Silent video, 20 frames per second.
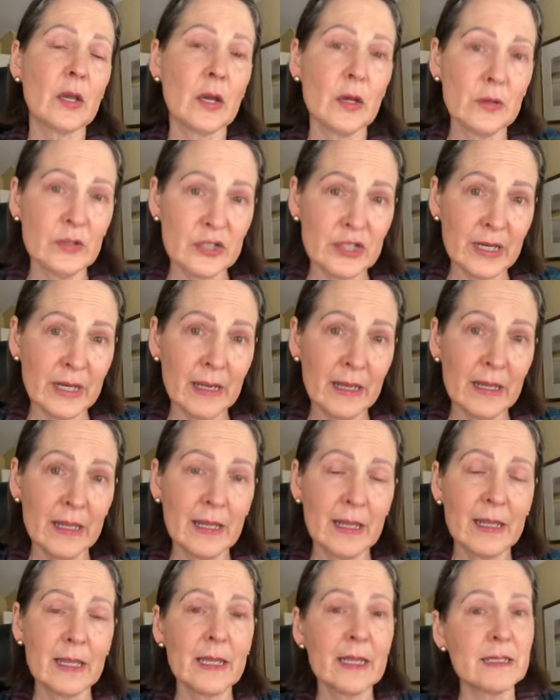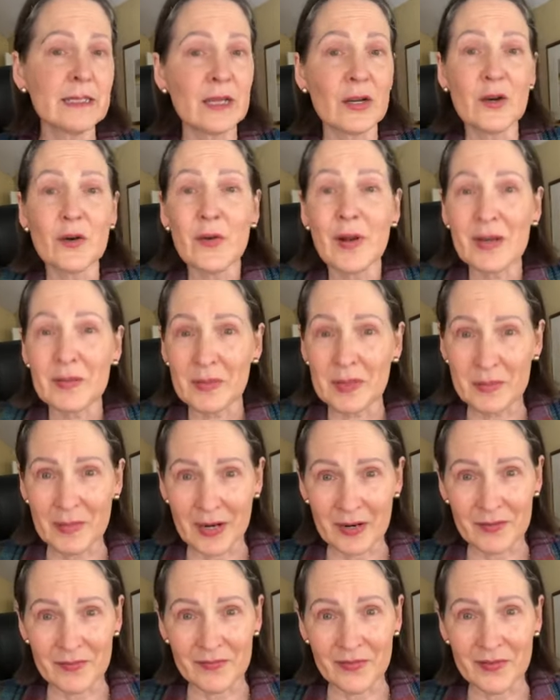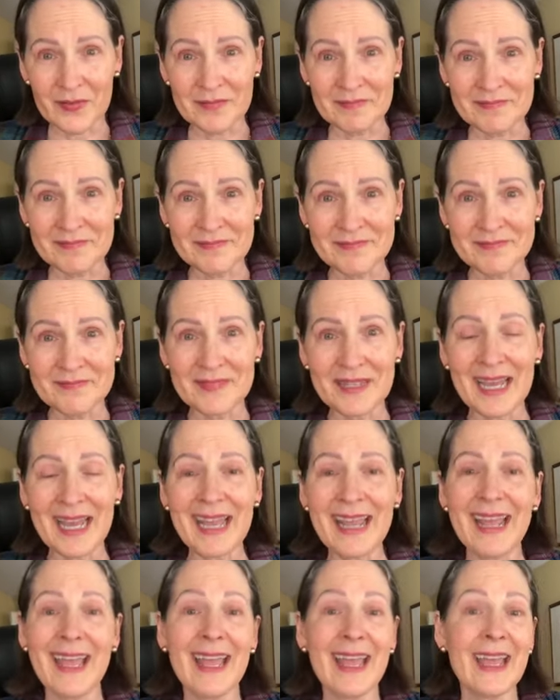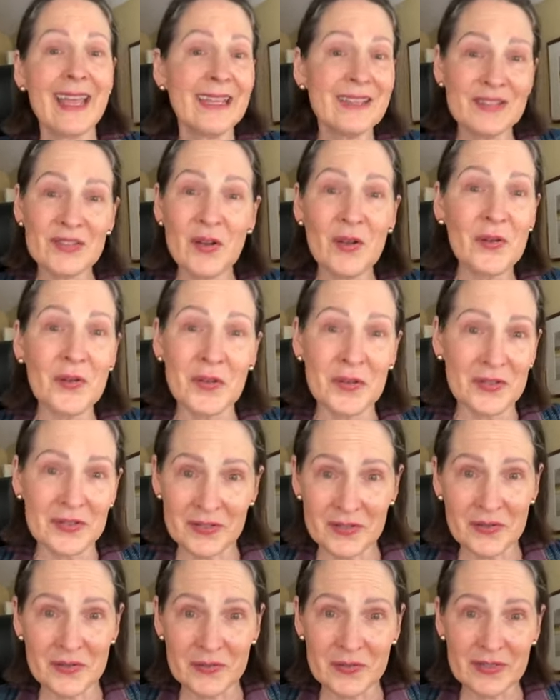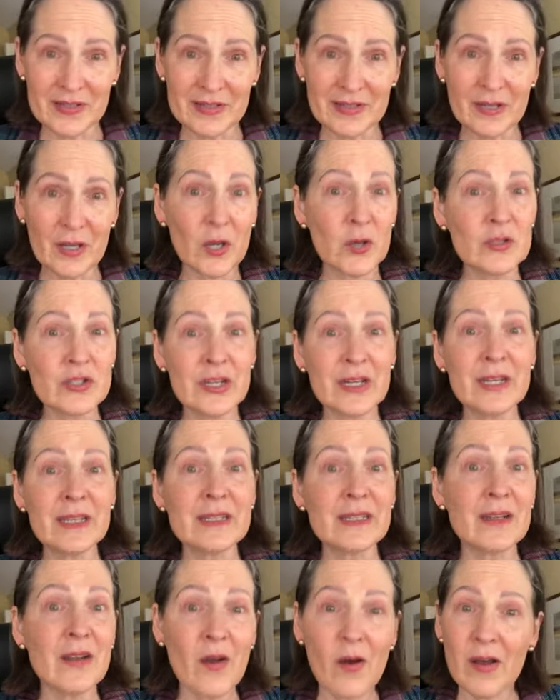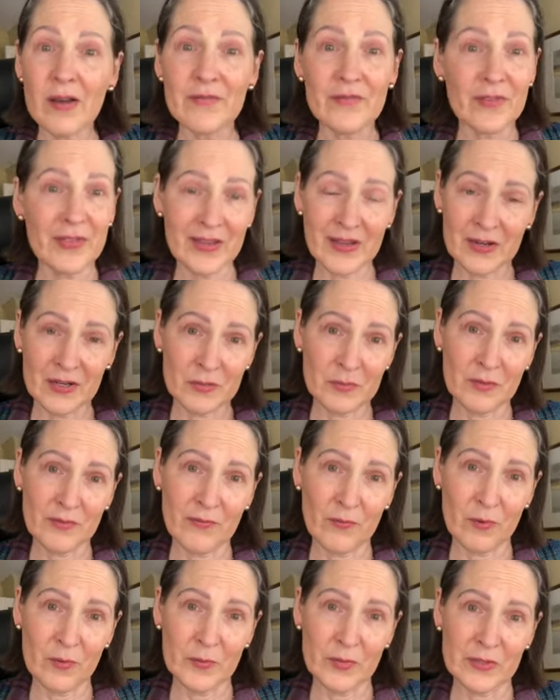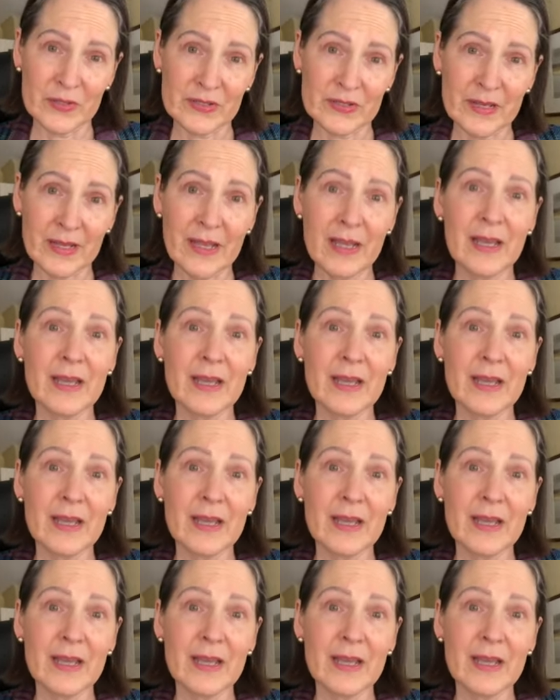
Coaching is incredibly powerful, okay? It's all good news. Coaching is not for the underperformers.